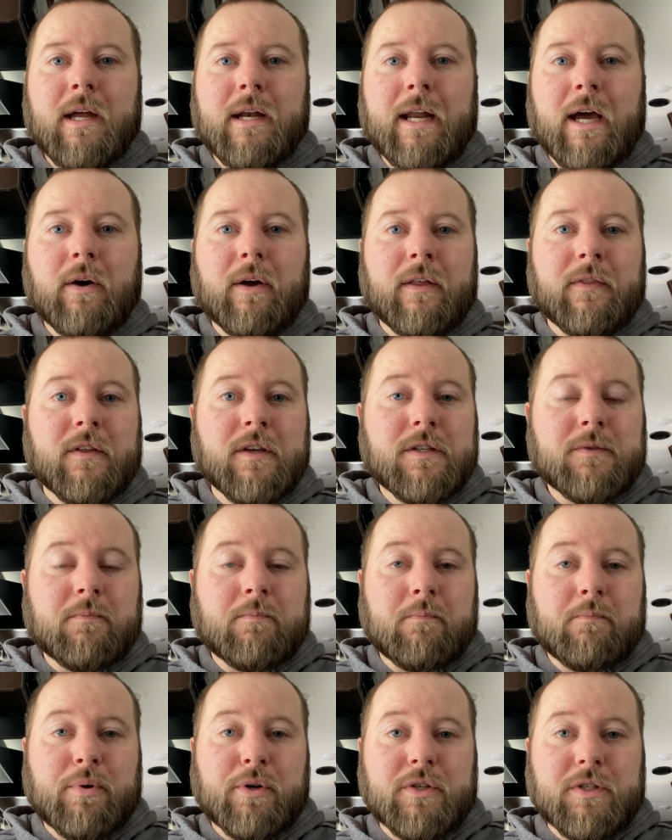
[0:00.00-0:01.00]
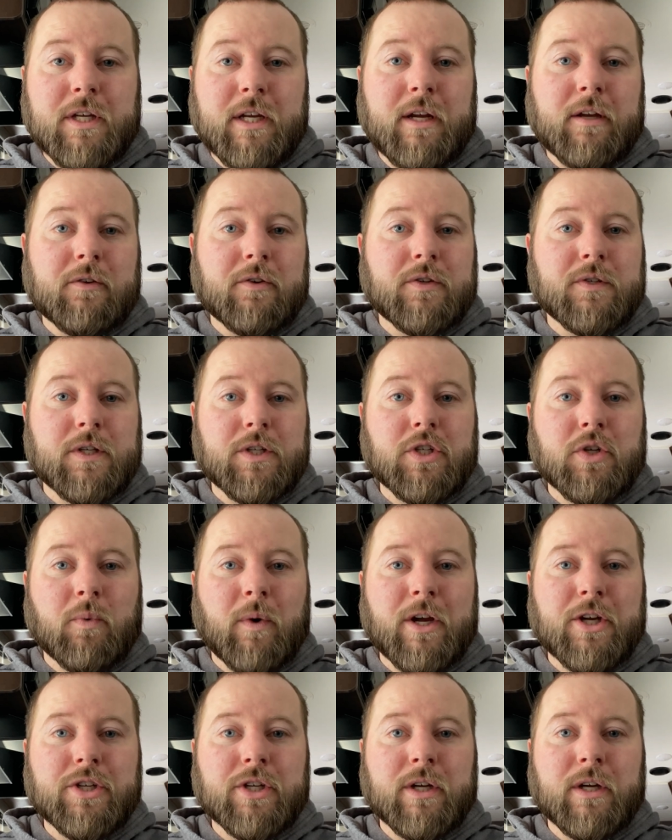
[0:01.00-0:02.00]
Now, in this particular
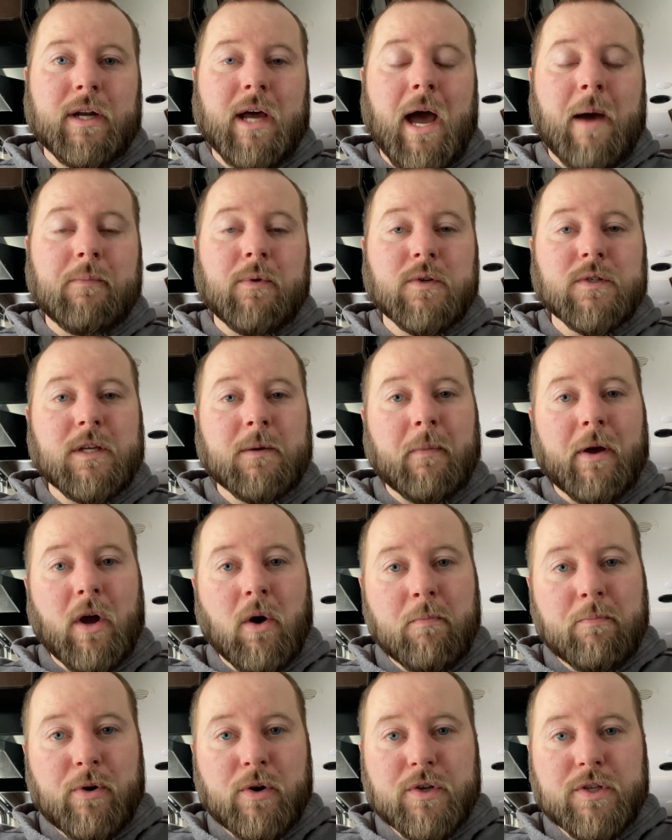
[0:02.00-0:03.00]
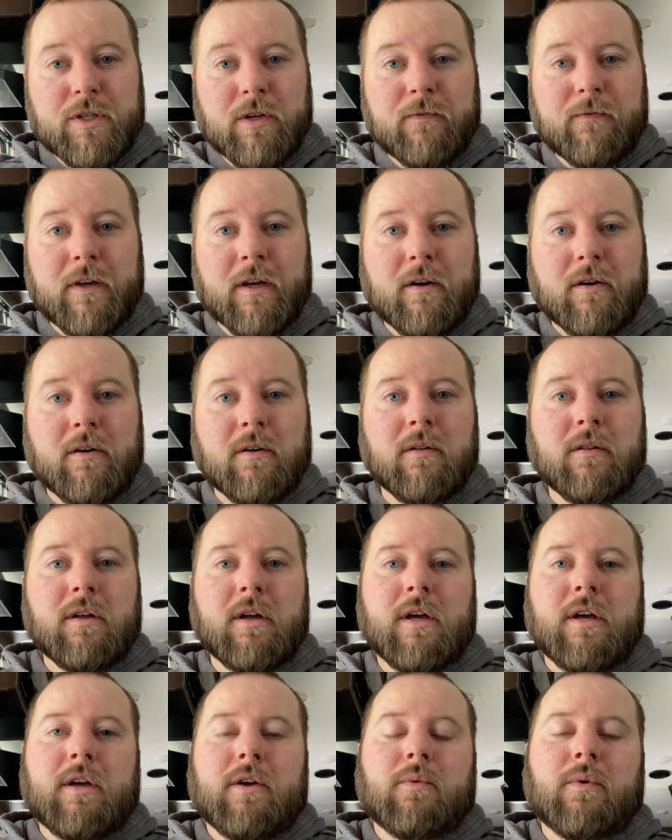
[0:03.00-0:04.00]
situation, I'm using my own personal vehicle,
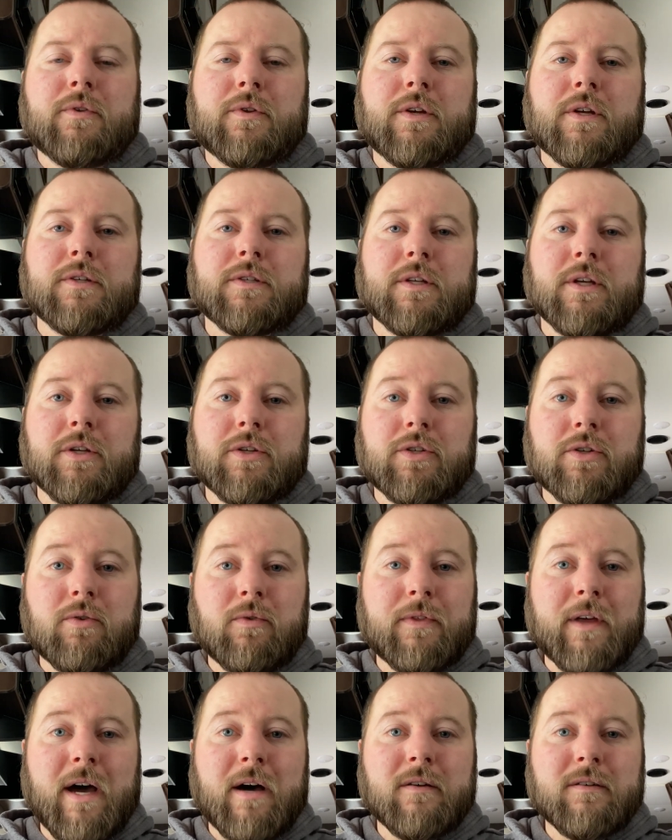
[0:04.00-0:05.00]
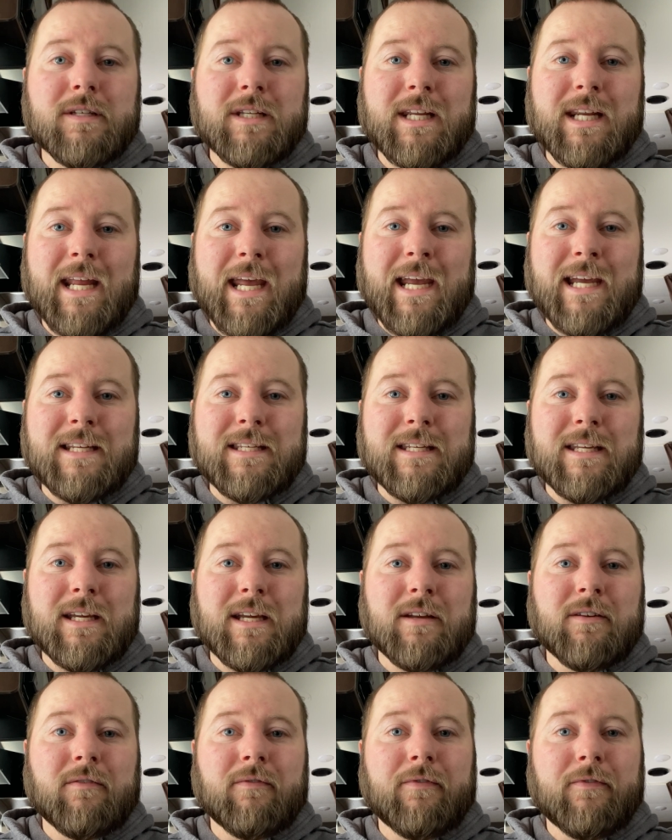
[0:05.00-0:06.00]
which is a
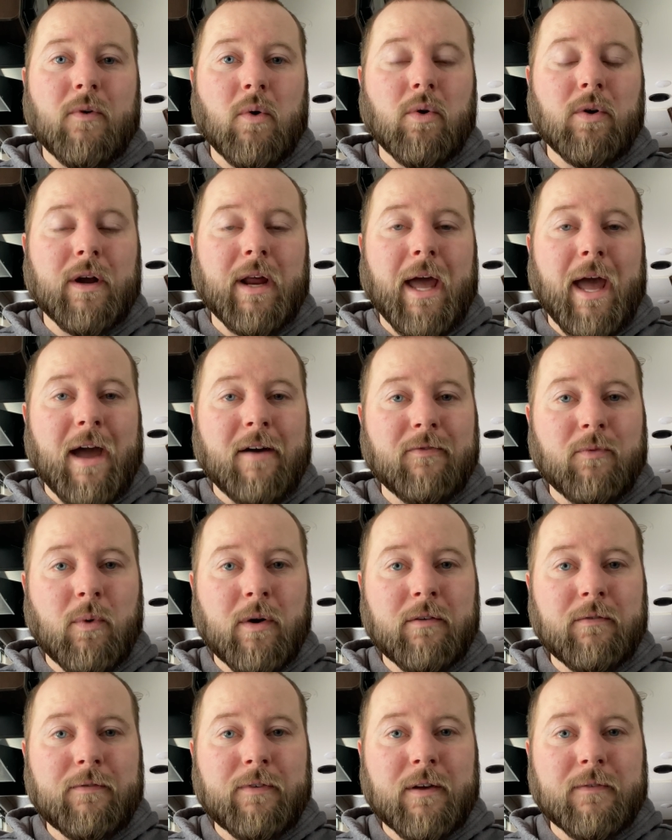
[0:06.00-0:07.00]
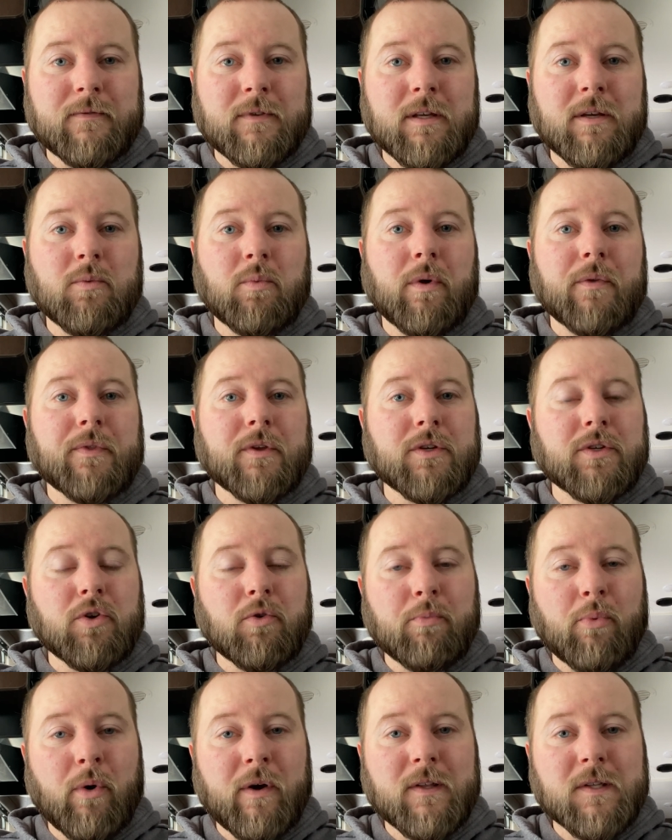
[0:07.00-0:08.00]
2018 Ford F 150 with the
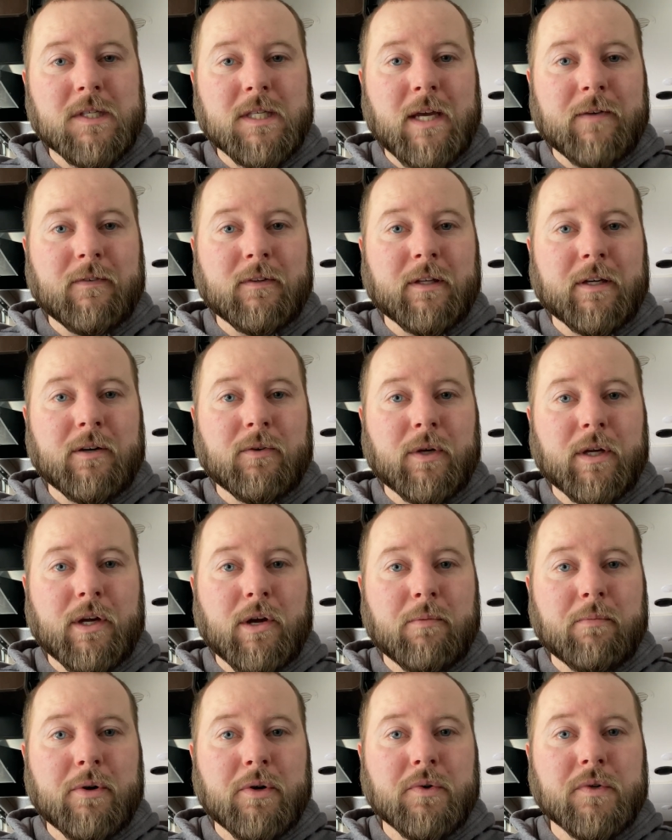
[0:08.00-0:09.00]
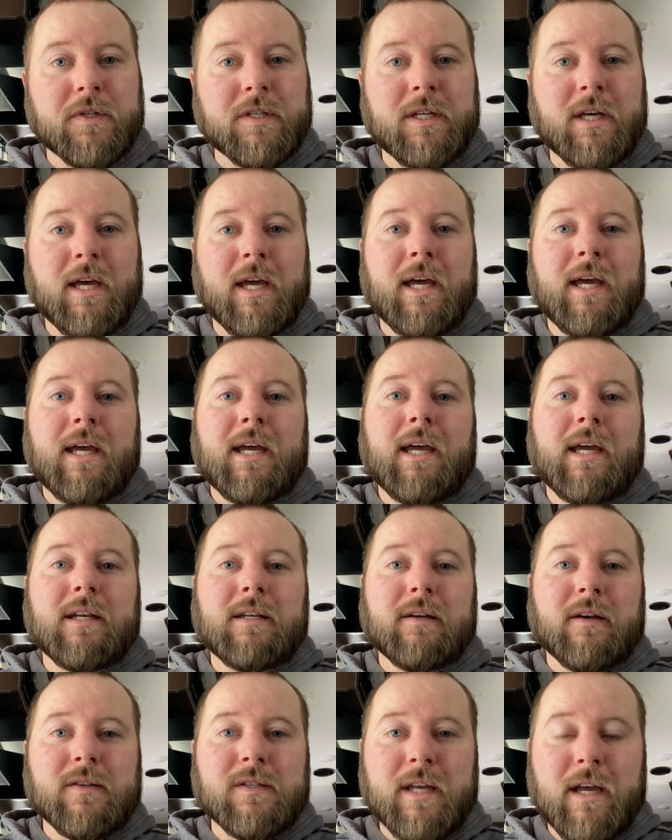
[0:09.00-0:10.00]
2.7 liter EcoBoost. It
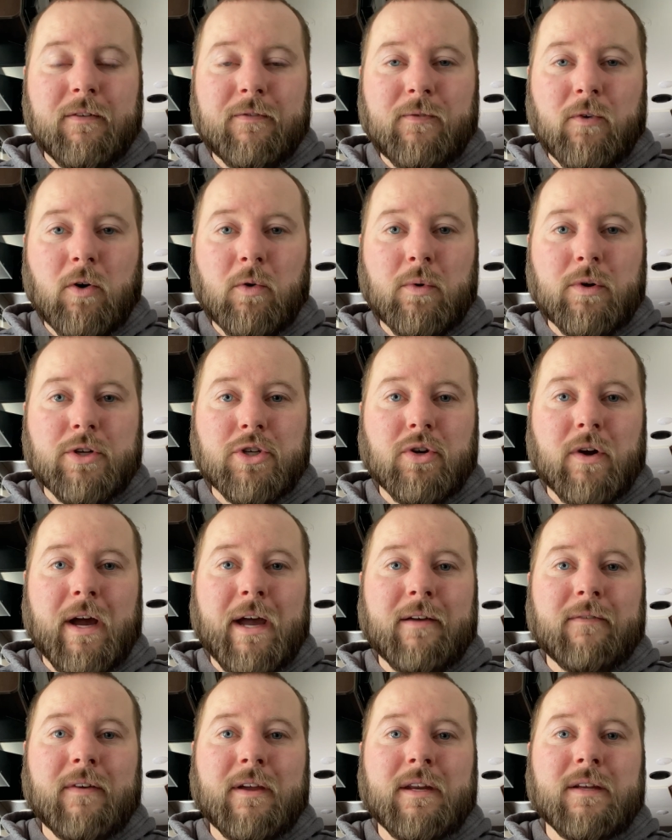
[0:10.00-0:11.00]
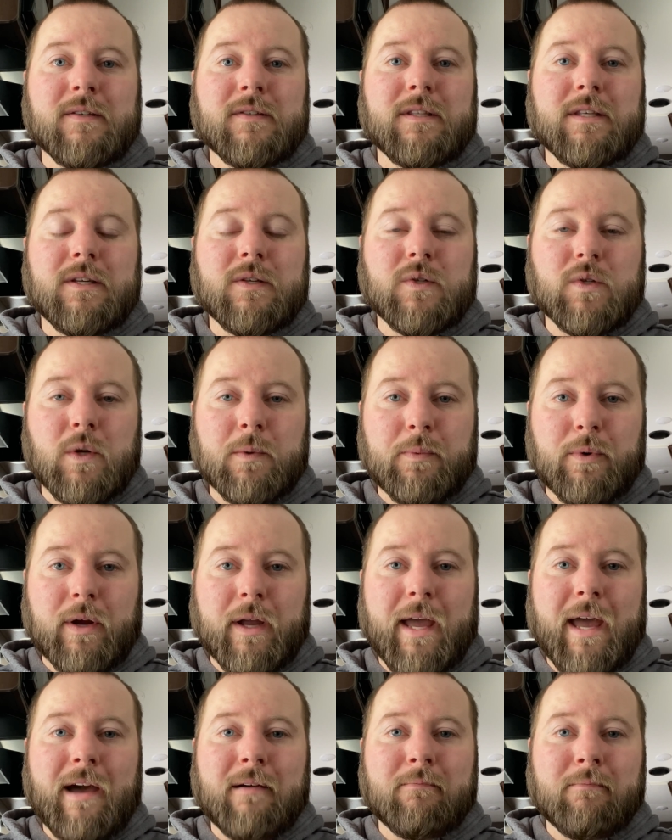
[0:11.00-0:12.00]
does have four wheel drive and is the Super
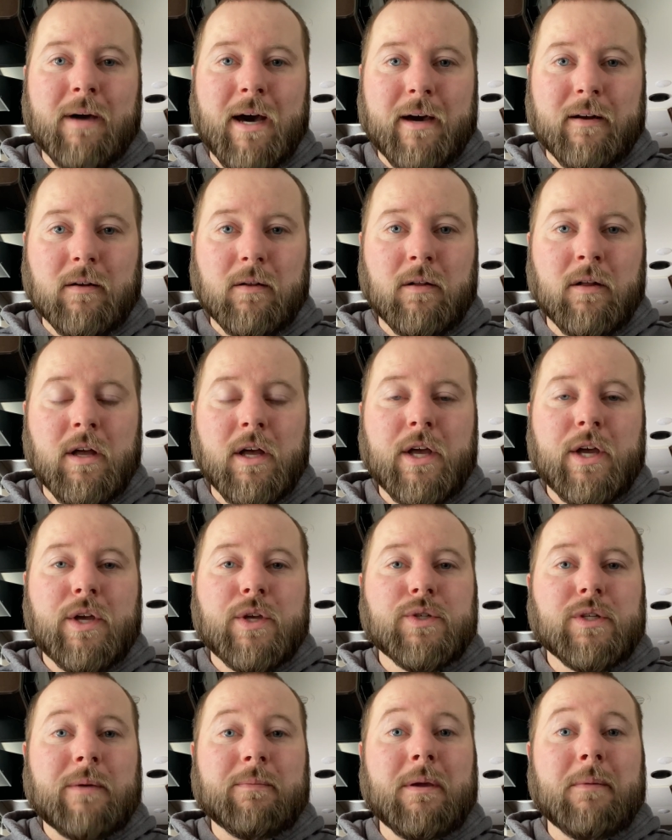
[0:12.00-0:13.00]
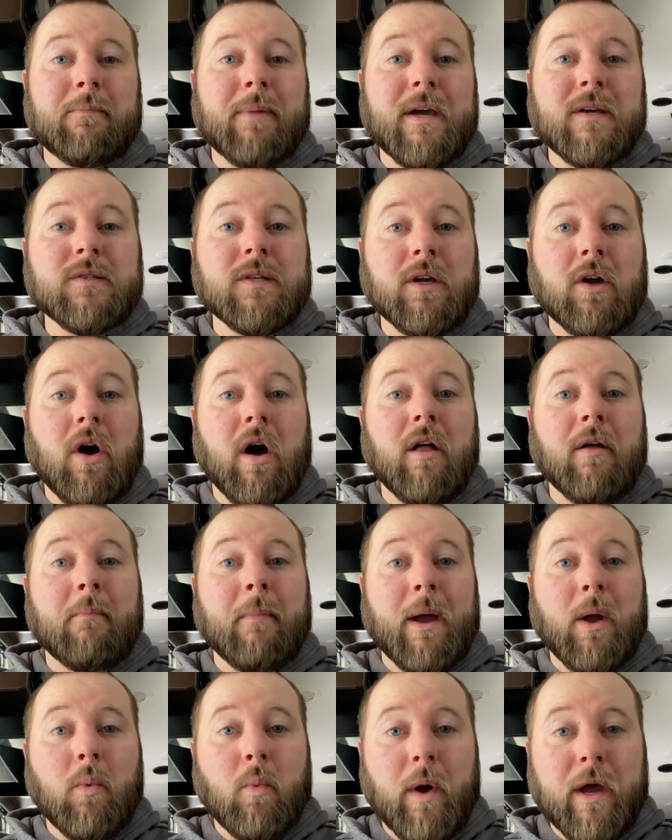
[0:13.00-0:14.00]
Cab model. So I'll be basing all of
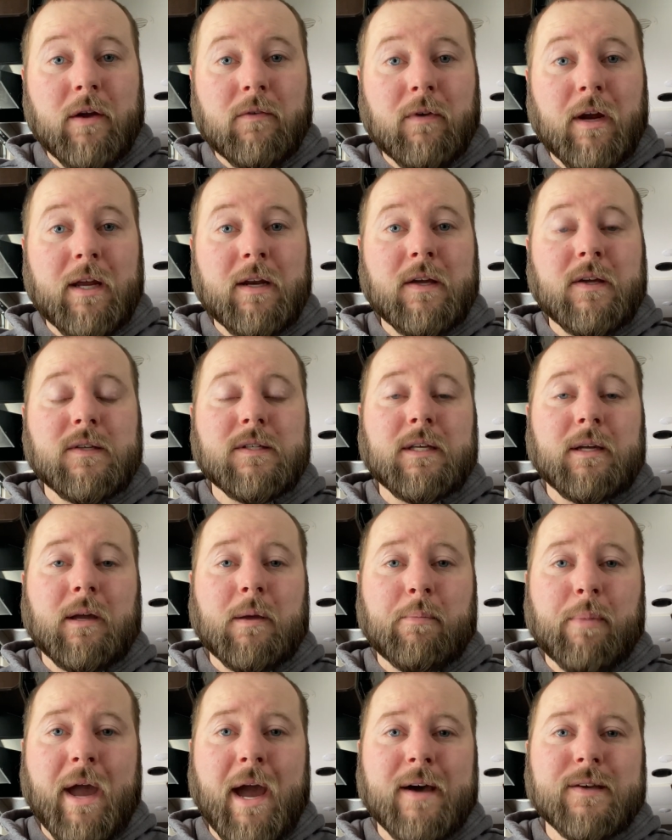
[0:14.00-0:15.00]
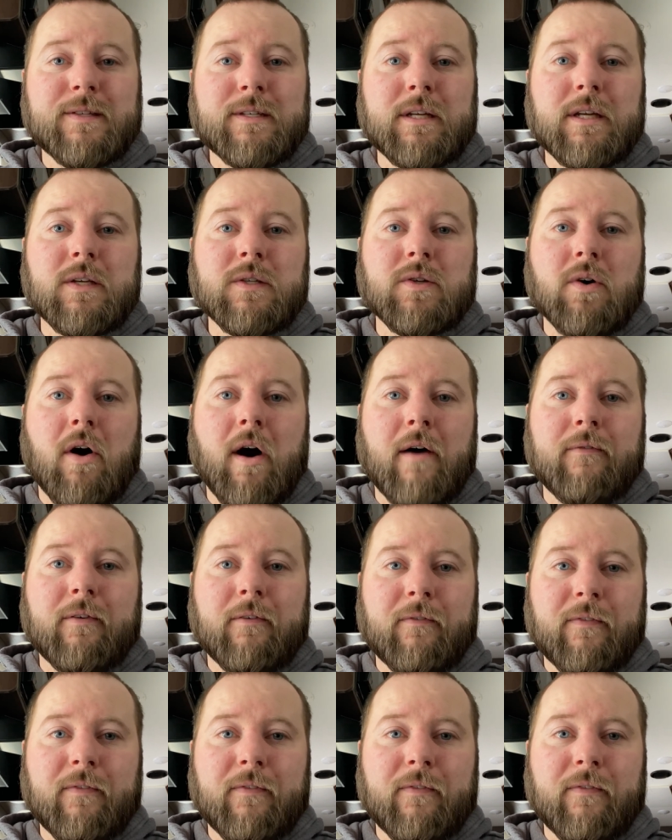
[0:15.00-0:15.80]
my weight ratings and capacities off of